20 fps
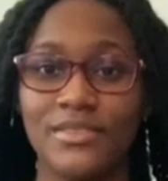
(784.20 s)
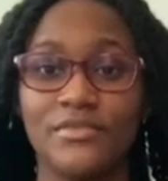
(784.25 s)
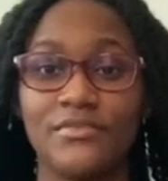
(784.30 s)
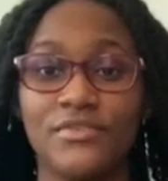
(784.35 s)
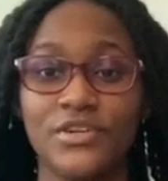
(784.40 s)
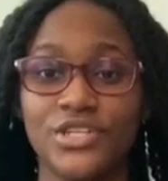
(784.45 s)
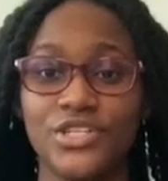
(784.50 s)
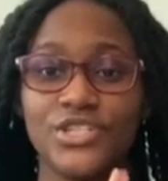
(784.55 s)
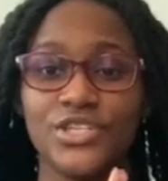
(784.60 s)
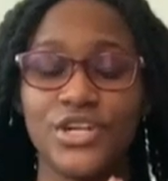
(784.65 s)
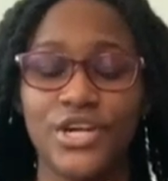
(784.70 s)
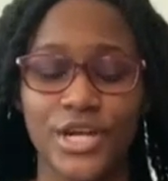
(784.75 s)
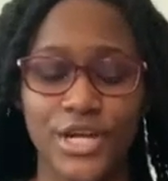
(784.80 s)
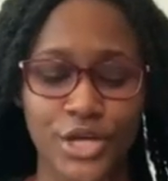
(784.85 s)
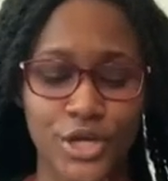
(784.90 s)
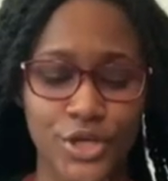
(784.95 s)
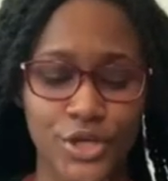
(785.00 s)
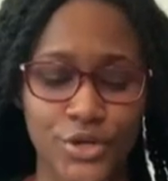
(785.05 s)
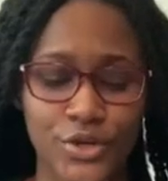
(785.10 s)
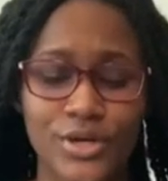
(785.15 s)
for sharing
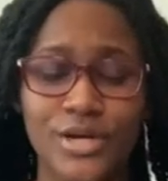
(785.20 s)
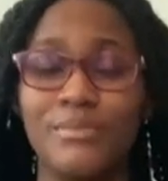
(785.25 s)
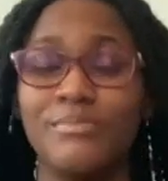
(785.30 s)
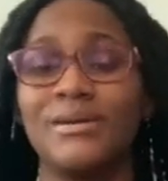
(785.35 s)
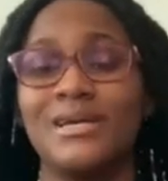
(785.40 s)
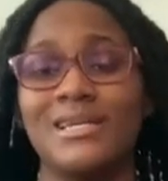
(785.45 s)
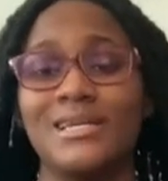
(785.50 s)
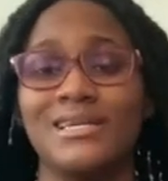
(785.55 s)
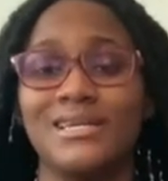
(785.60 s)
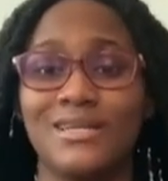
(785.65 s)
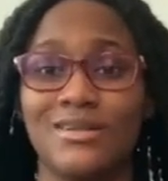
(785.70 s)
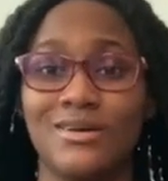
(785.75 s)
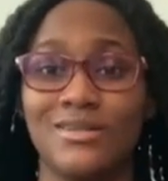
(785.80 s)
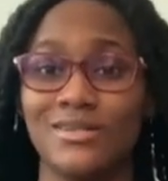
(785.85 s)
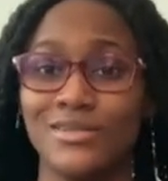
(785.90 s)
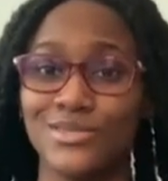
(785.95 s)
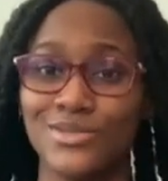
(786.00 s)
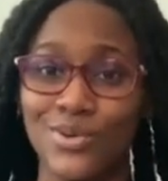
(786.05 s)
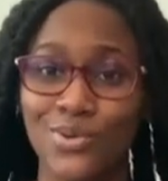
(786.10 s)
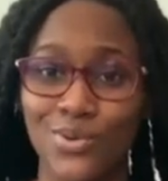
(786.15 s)
your opinion on
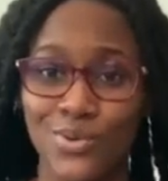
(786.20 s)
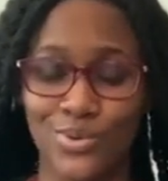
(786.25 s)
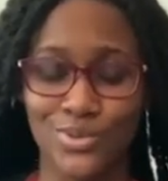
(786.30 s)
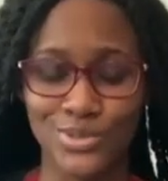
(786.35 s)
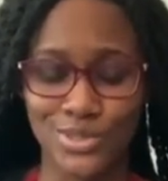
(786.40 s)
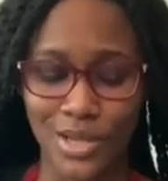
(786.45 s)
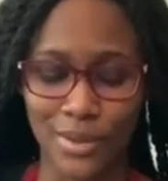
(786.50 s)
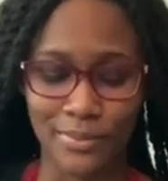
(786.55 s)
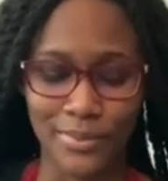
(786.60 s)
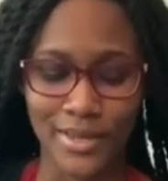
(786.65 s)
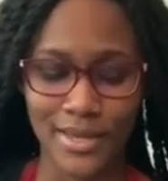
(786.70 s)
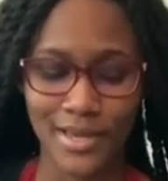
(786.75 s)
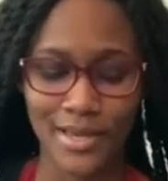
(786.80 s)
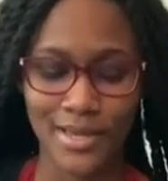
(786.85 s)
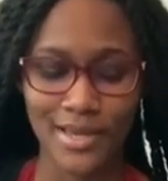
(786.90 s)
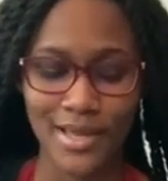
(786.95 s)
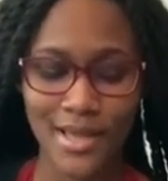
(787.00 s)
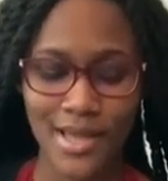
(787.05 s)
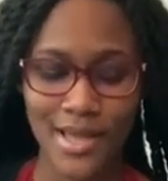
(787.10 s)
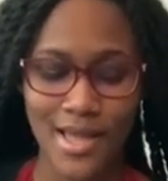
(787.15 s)
this whole topic
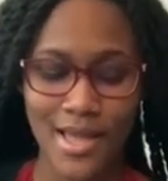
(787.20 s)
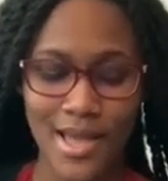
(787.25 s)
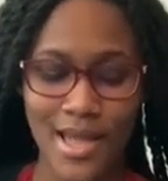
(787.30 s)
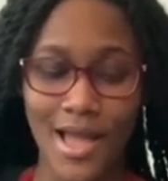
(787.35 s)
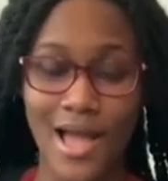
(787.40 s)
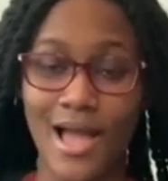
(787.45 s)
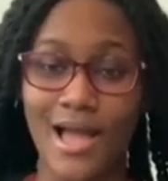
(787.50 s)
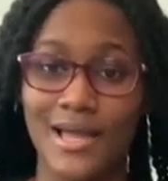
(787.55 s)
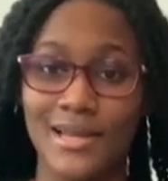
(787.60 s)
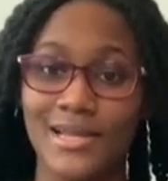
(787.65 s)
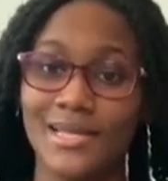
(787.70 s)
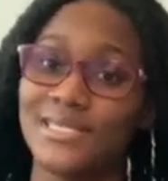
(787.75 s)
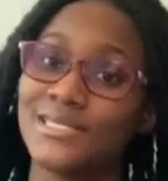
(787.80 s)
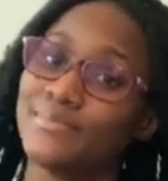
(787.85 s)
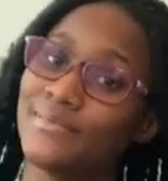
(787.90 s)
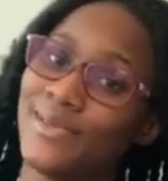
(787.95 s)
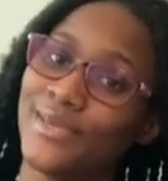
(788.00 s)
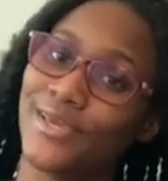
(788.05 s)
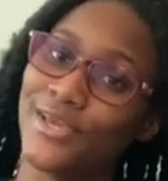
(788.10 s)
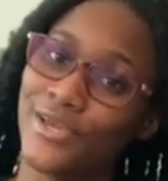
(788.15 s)
and
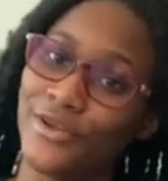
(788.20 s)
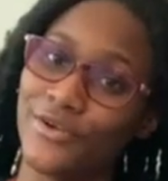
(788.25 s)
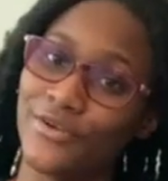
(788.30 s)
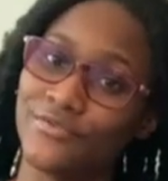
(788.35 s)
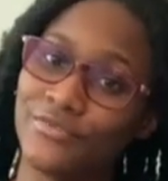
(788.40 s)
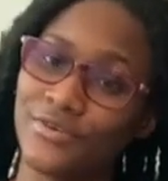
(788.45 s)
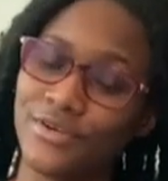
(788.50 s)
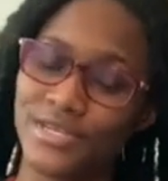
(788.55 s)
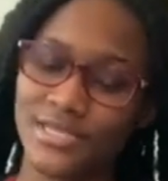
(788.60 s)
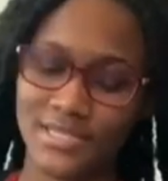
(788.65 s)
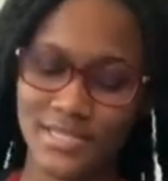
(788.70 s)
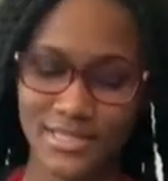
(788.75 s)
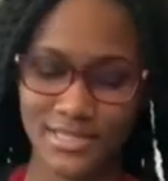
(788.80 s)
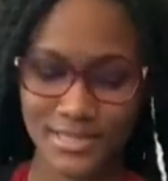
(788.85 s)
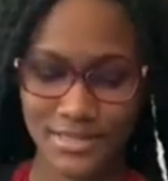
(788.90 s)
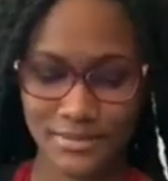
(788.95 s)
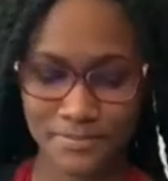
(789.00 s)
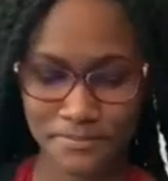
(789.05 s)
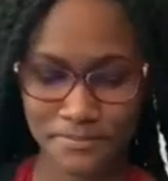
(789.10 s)
speaking your voice.